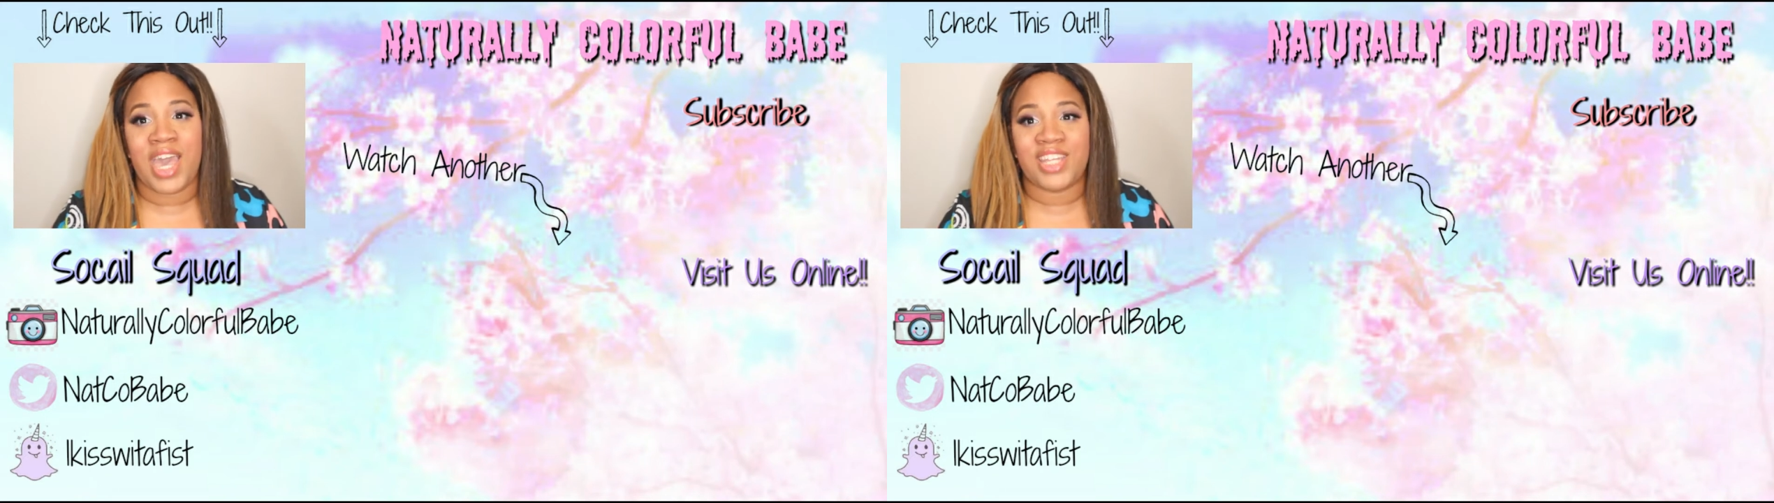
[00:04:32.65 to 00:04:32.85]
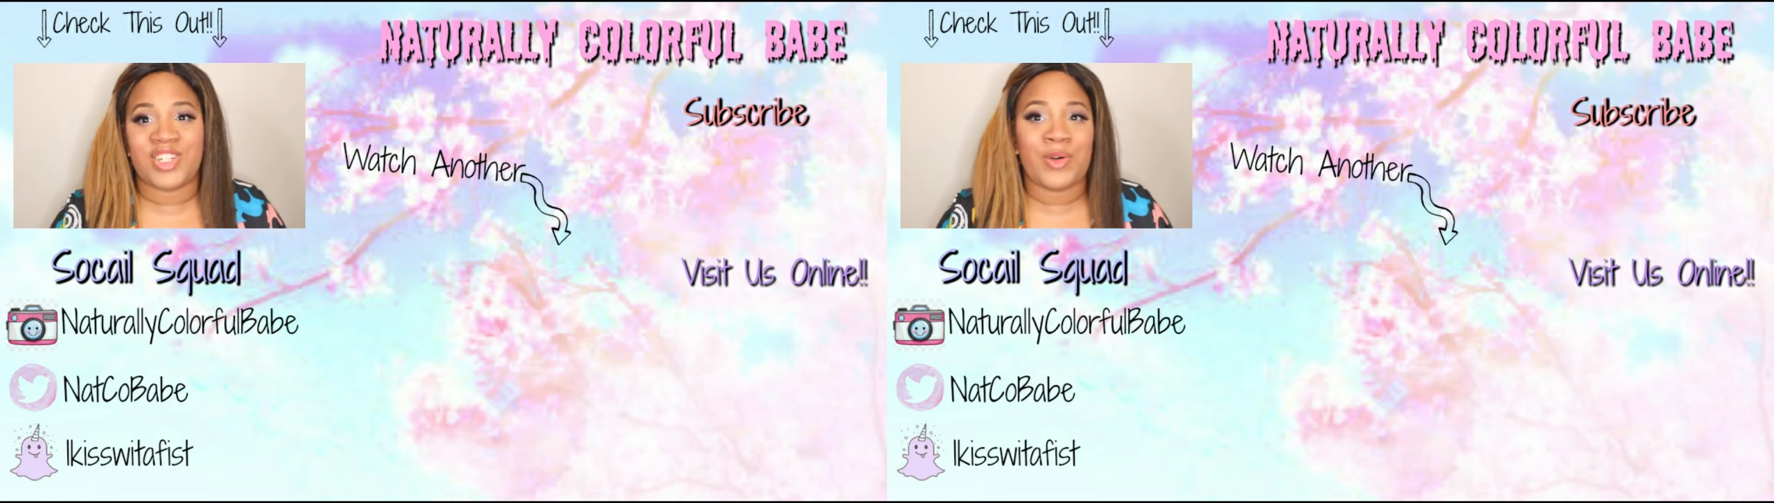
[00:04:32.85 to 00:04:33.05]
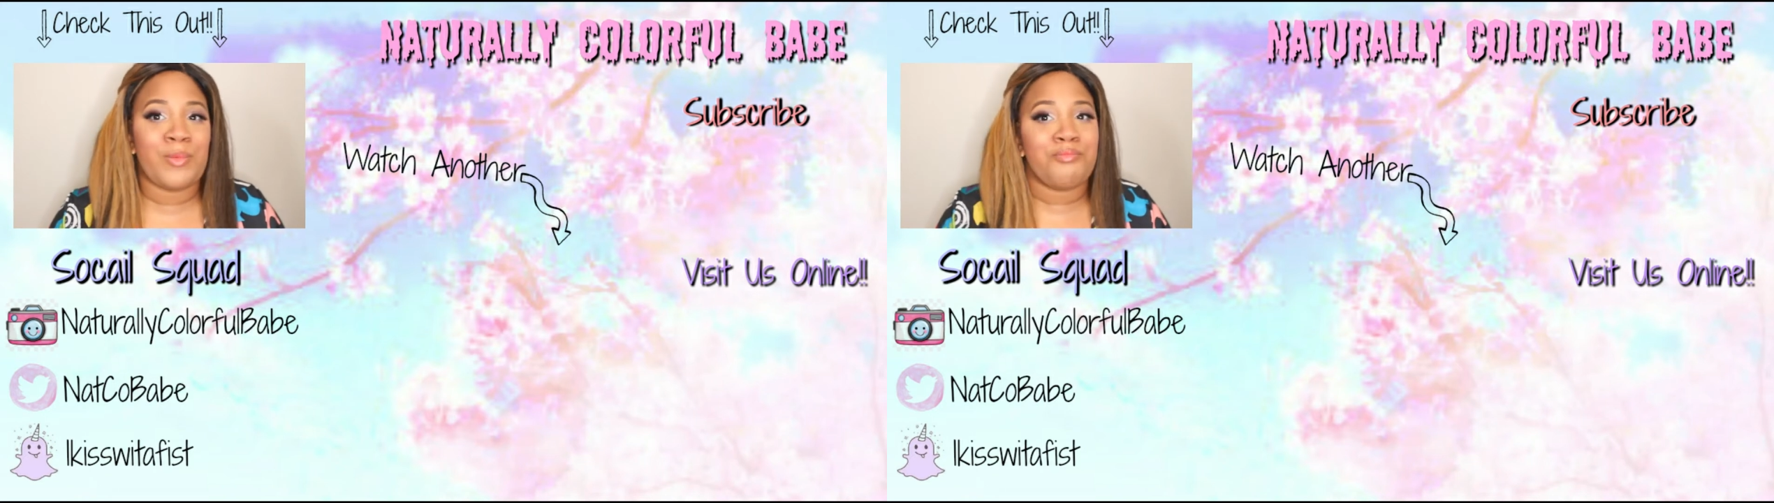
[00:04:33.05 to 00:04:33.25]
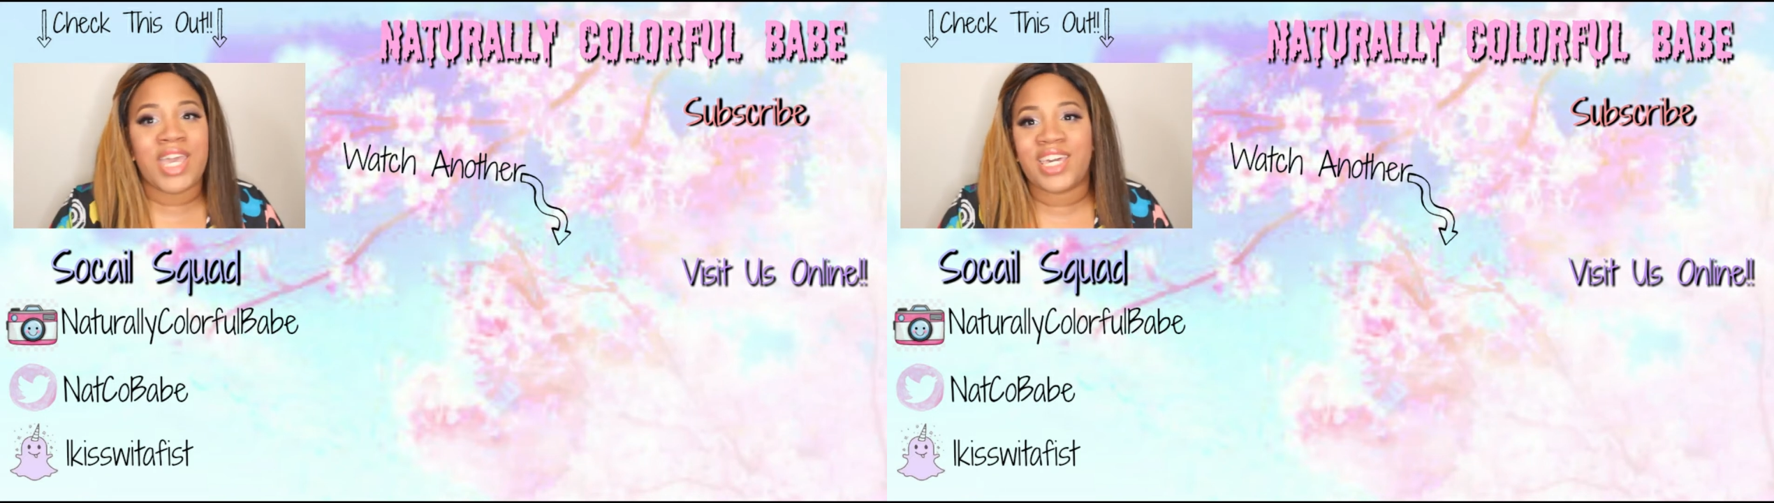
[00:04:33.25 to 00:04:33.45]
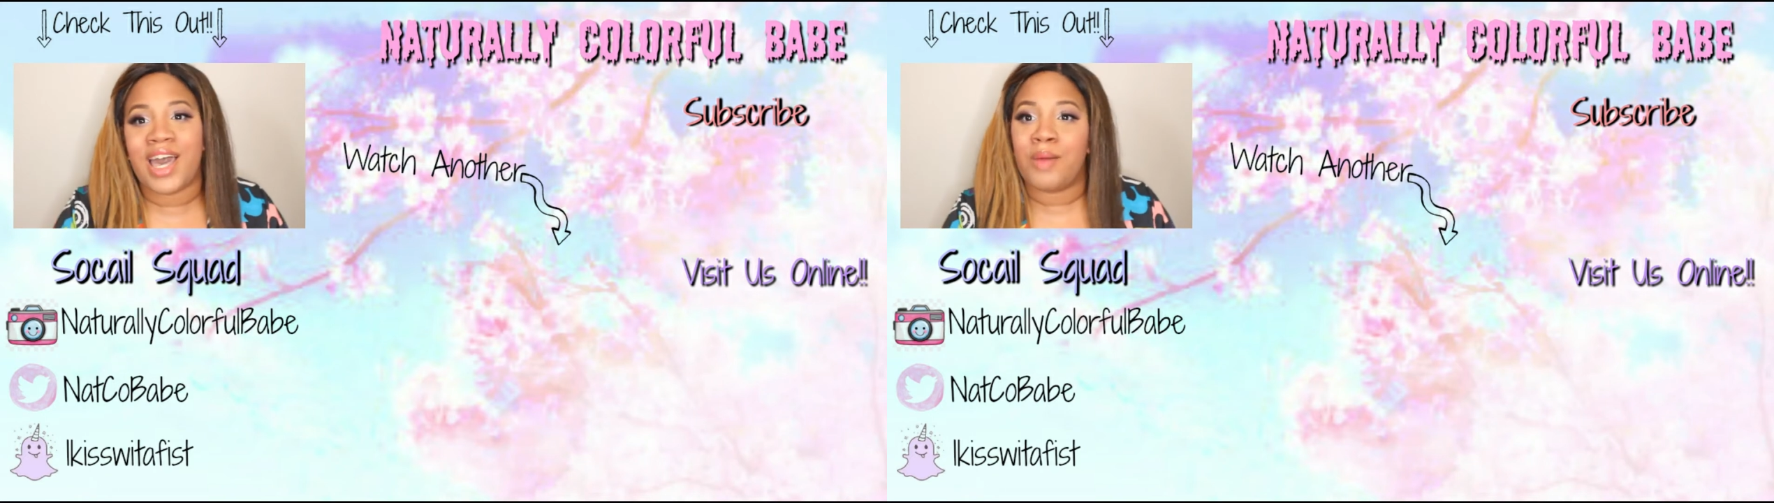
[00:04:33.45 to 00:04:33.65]
magical
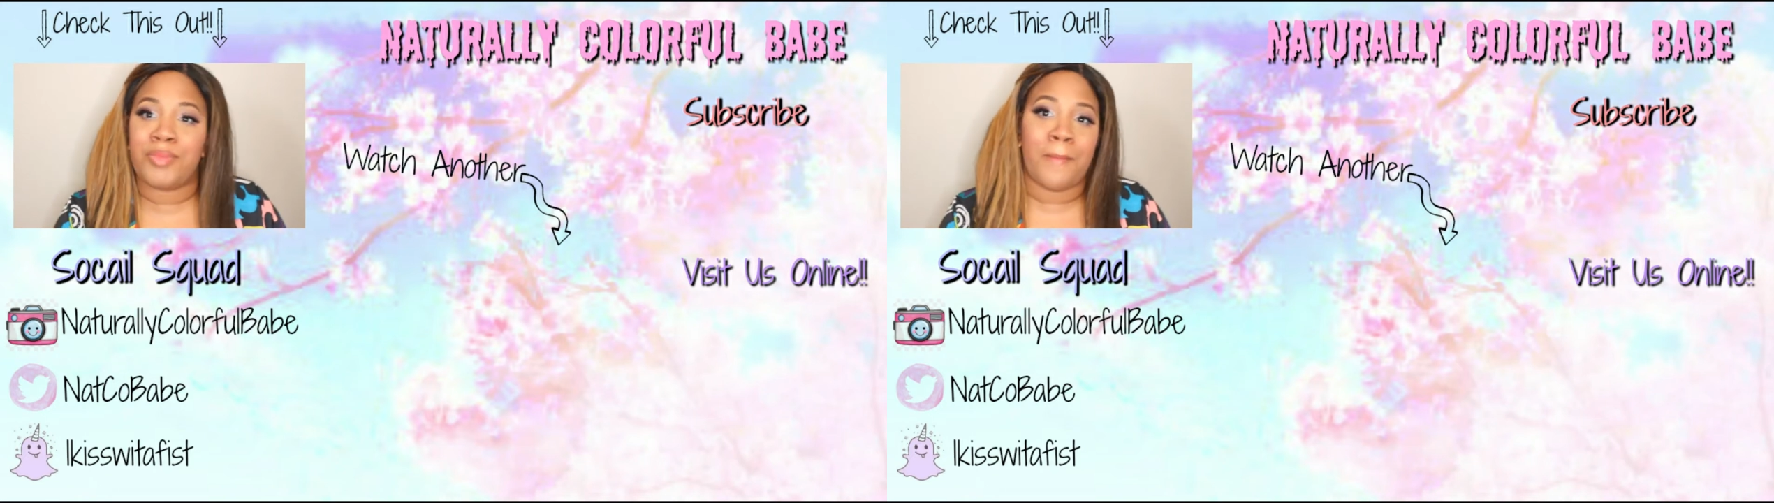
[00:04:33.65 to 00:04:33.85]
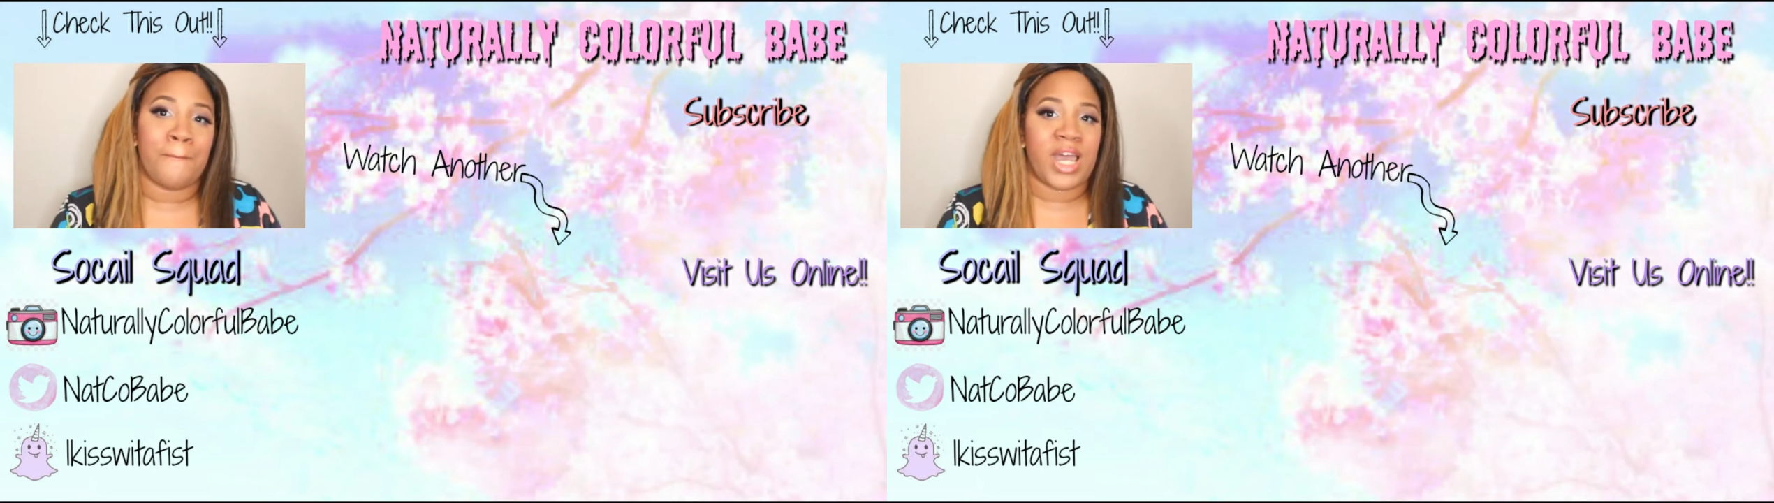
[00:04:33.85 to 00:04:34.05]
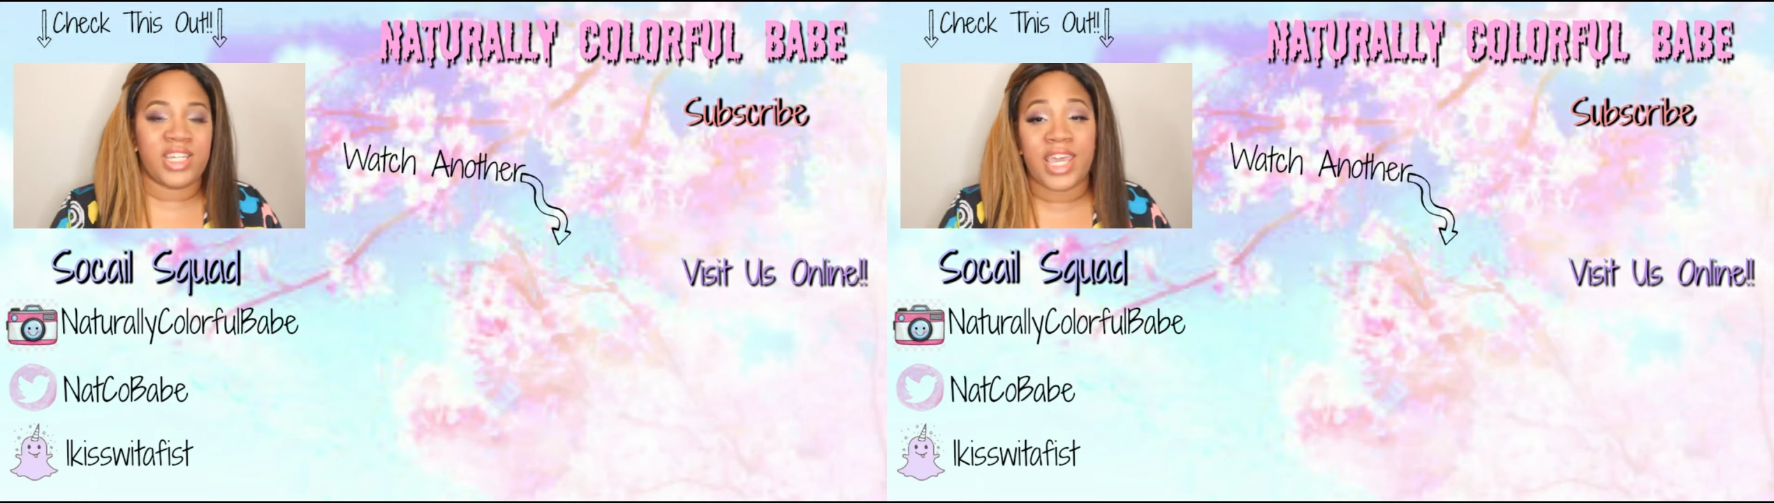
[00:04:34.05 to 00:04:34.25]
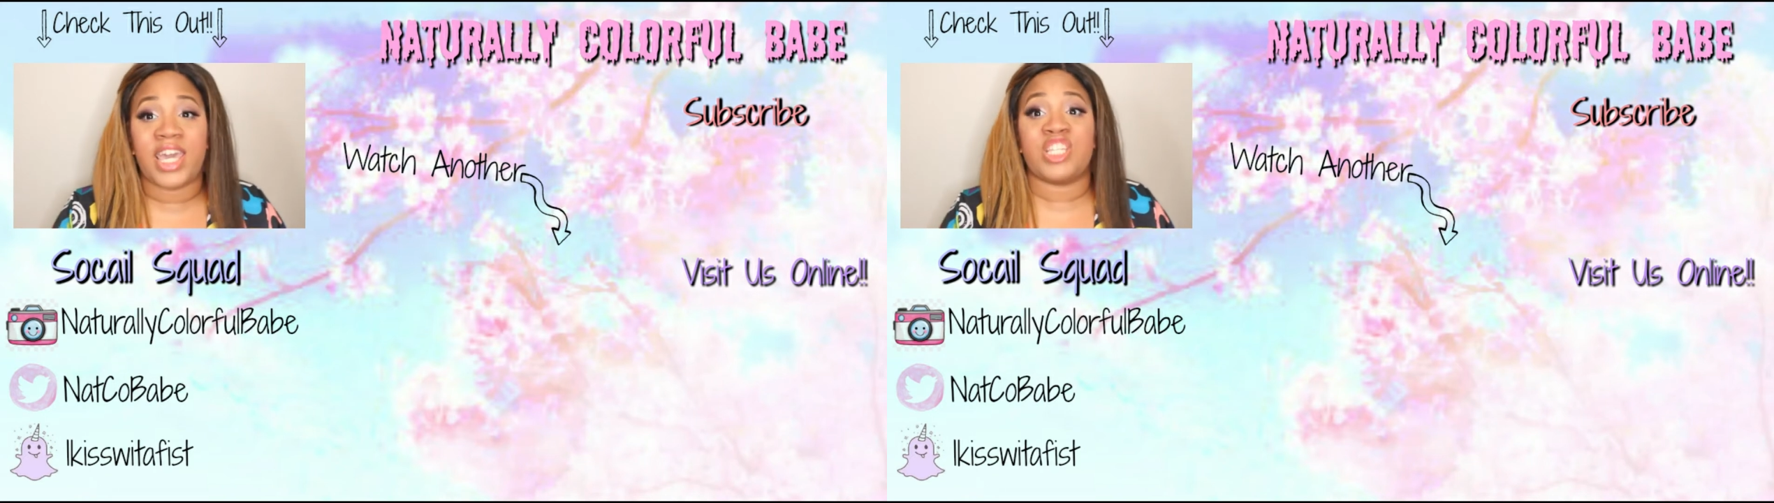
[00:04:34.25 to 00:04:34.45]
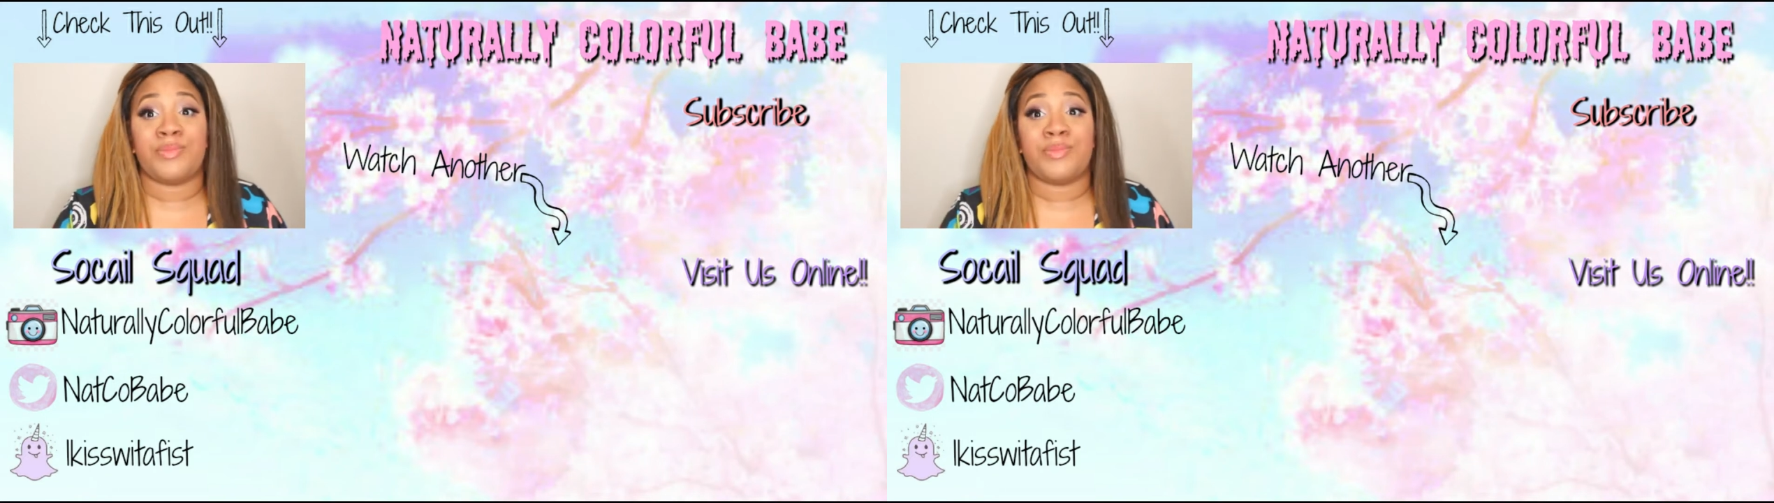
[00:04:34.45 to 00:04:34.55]
makeup Monday,